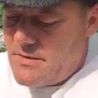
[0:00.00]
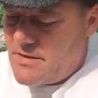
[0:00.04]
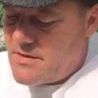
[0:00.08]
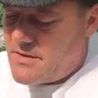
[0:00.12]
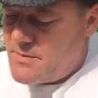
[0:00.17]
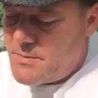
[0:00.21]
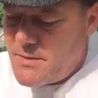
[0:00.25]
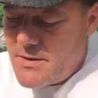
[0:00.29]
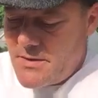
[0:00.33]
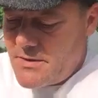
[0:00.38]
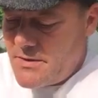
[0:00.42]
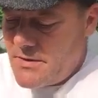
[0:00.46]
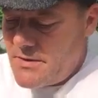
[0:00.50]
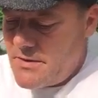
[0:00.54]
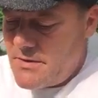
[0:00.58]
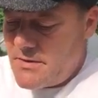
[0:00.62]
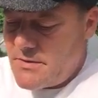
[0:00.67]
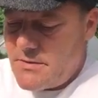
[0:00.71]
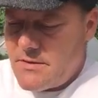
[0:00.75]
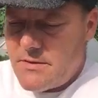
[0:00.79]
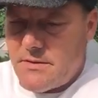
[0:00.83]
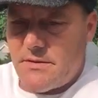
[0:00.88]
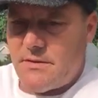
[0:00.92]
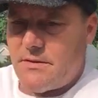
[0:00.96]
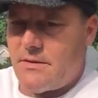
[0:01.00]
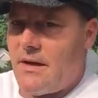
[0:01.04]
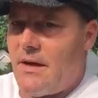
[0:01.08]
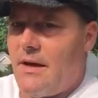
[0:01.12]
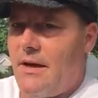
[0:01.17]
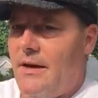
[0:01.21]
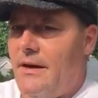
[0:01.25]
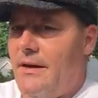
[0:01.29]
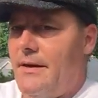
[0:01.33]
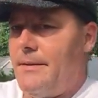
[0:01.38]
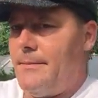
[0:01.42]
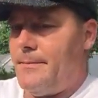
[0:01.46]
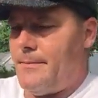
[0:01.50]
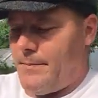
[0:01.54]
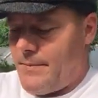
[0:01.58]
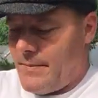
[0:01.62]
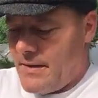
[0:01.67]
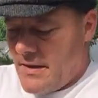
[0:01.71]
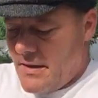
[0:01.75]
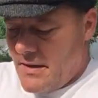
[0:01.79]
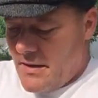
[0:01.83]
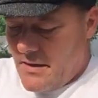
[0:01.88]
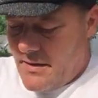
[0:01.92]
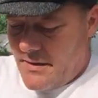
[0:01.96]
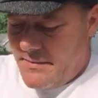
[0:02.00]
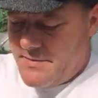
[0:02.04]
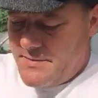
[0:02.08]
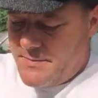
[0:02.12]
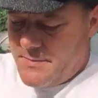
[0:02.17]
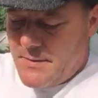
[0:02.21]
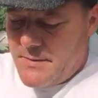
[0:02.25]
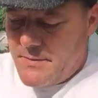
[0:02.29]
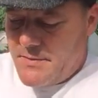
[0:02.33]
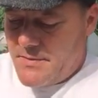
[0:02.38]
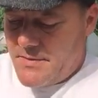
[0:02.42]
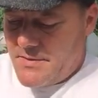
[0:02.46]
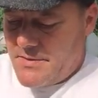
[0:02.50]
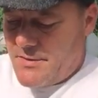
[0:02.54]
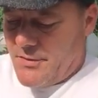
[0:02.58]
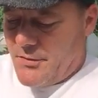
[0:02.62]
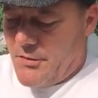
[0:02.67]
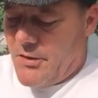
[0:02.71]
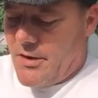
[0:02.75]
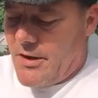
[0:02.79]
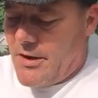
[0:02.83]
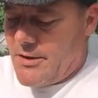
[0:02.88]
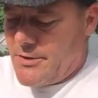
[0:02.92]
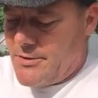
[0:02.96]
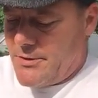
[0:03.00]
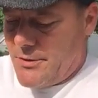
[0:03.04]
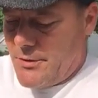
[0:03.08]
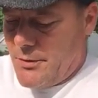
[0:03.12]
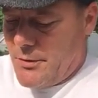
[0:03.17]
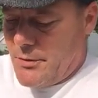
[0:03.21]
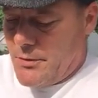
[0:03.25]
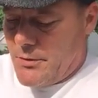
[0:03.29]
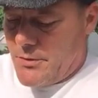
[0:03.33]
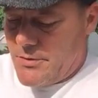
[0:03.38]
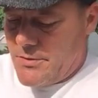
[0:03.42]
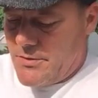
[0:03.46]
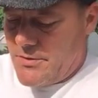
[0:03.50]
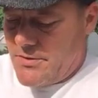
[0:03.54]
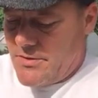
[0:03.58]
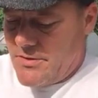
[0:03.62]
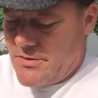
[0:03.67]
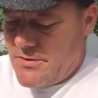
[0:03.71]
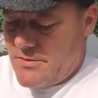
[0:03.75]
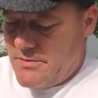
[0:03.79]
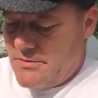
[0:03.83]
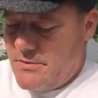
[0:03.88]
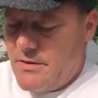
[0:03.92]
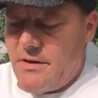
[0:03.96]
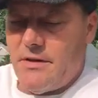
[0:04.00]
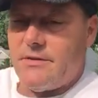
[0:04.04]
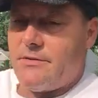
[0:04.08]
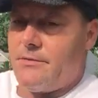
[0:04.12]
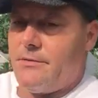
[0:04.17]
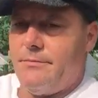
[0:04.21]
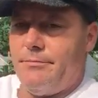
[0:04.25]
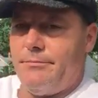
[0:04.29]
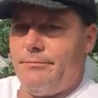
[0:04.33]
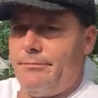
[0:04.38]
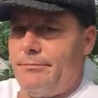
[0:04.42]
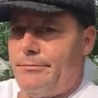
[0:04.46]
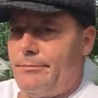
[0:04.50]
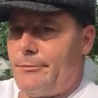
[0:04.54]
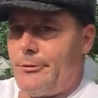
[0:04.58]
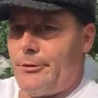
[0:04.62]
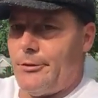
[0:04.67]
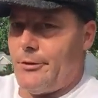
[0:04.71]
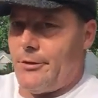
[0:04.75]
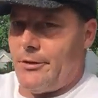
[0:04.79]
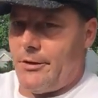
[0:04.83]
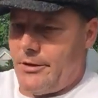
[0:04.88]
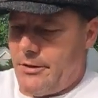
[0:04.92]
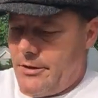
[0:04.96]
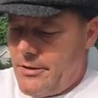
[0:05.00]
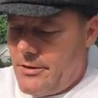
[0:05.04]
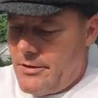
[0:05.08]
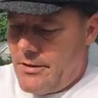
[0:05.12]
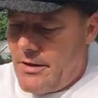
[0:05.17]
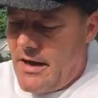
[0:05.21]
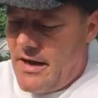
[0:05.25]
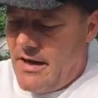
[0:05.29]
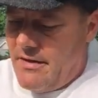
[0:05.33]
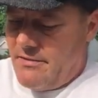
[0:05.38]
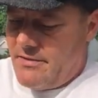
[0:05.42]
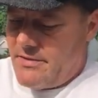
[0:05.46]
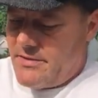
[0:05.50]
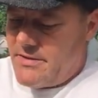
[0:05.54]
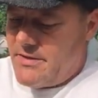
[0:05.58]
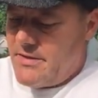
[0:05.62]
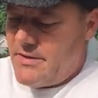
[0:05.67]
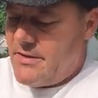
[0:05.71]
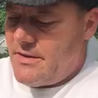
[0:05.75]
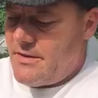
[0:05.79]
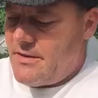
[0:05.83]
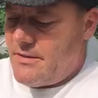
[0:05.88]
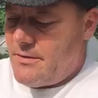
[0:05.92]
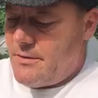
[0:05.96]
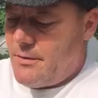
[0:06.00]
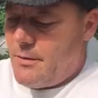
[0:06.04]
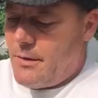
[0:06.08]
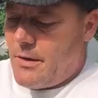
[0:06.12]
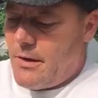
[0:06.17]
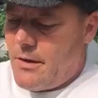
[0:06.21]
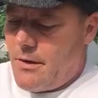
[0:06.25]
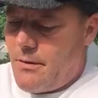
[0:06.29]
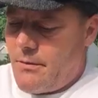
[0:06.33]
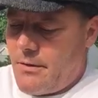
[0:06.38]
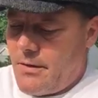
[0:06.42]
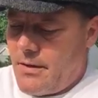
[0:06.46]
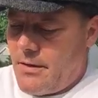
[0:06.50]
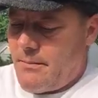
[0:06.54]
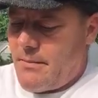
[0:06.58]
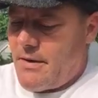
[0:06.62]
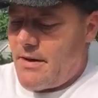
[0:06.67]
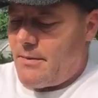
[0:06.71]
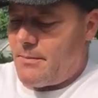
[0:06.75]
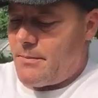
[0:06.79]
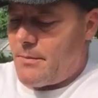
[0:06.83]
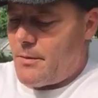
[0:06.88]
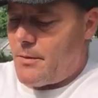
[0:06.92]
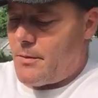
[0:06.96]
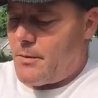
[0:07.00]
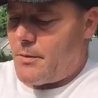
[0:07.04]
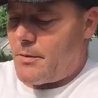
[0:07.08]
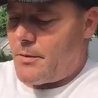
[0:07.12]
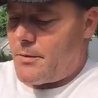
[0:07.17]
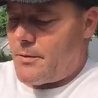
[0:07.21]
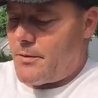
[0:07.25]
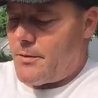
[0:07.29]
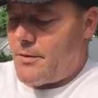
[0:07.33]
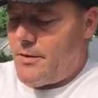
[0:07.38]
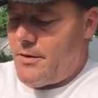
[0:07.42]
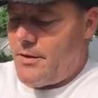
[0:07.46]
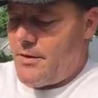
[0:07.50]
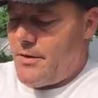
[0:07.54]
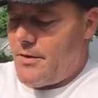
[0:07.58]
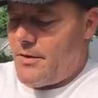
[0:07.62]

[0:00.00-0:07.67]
experience. I've smoked this fresh, of course, and it's really good. I haven't seen it in a while when I make my order,